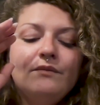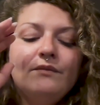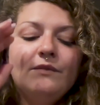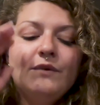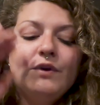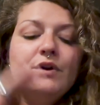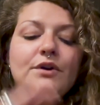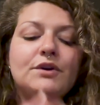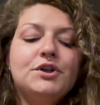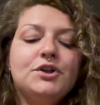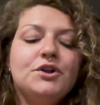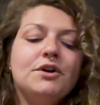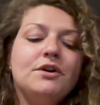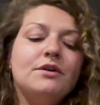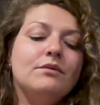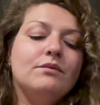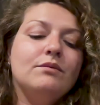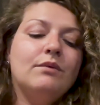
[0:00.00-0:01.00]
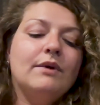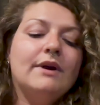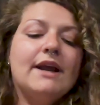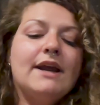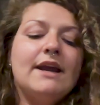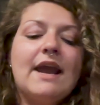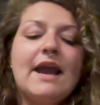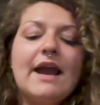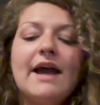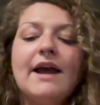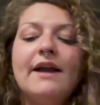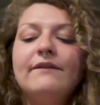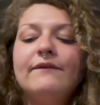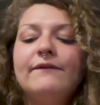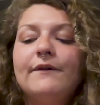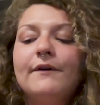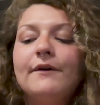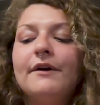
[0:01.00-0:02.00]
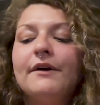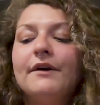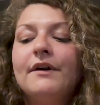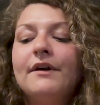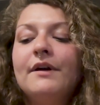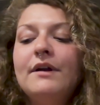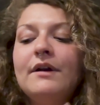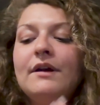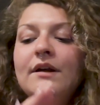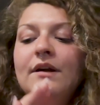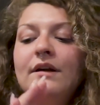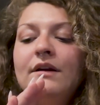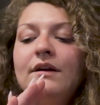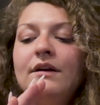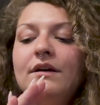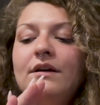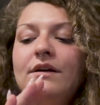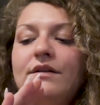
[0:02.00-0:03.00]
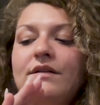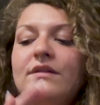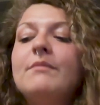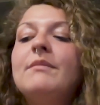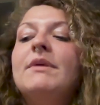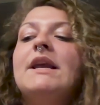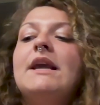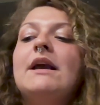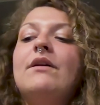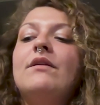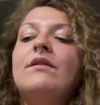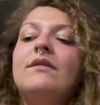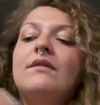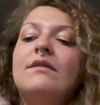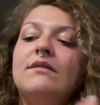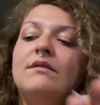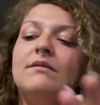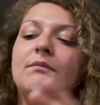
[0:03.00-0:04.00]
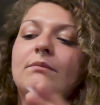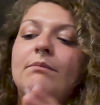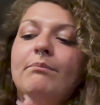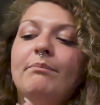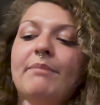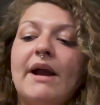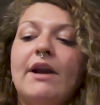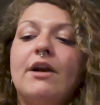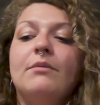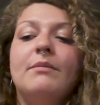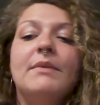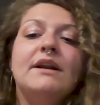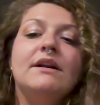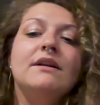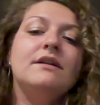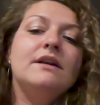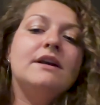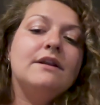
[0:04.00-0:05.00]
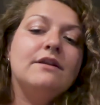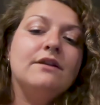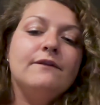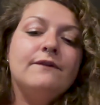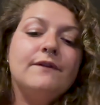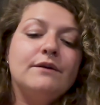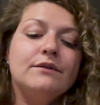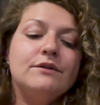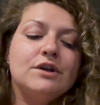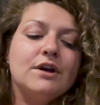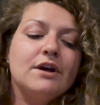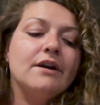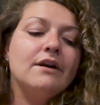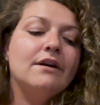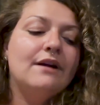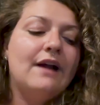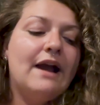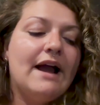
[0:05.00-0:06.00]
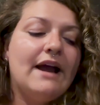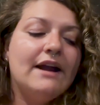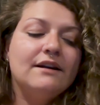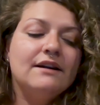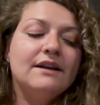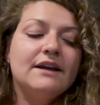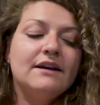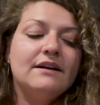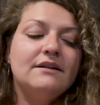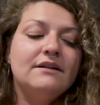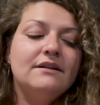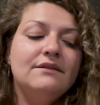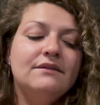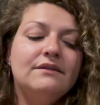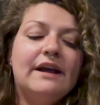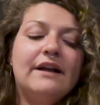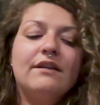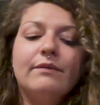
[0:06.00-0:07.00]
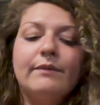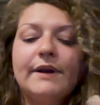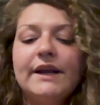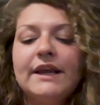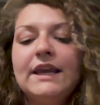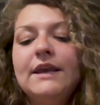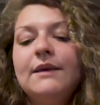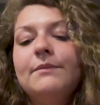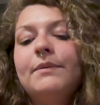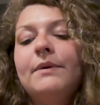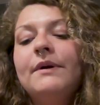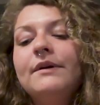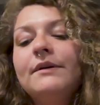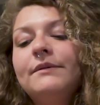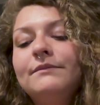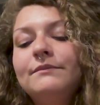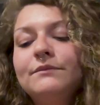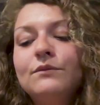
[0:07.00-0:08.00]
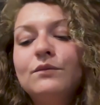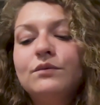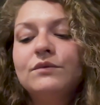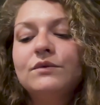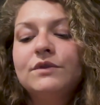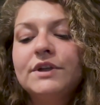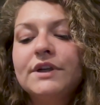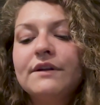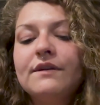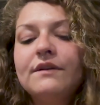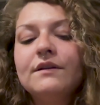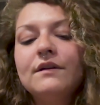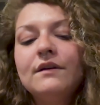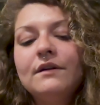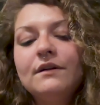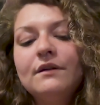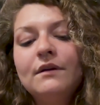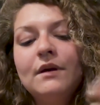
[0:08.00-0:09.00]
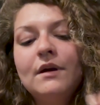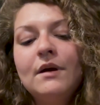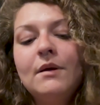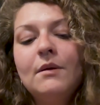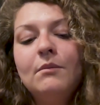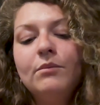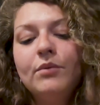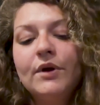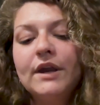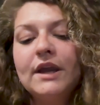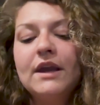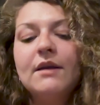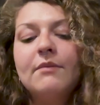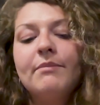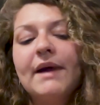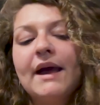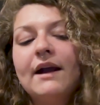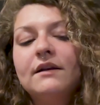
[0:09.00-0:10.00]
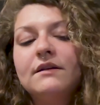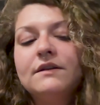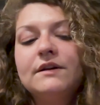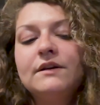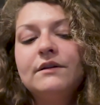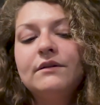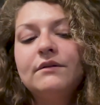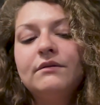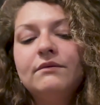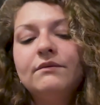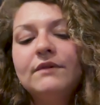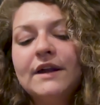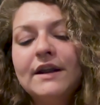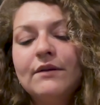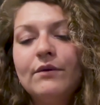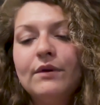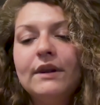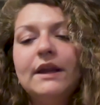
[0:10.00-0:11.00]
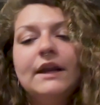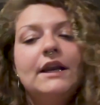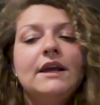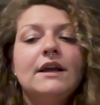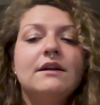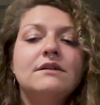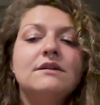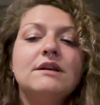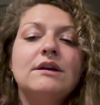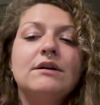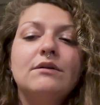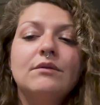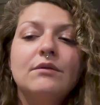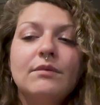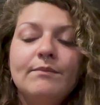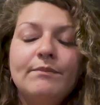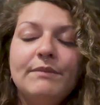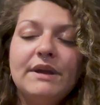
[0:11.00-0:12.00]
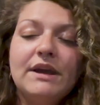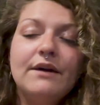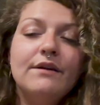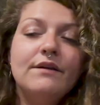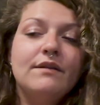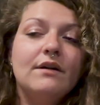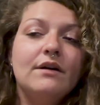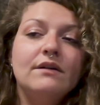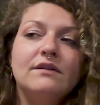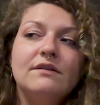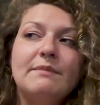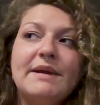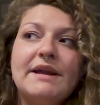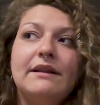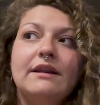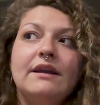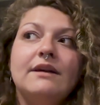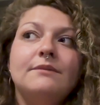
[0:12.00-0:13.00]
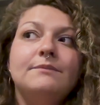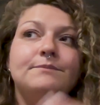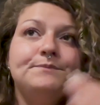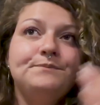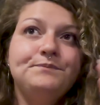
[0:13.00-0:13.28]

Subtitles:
nurture what I can for somebody else's betterment in the future. And that's what I keep just bringing it back to and relating it to, because ultimately,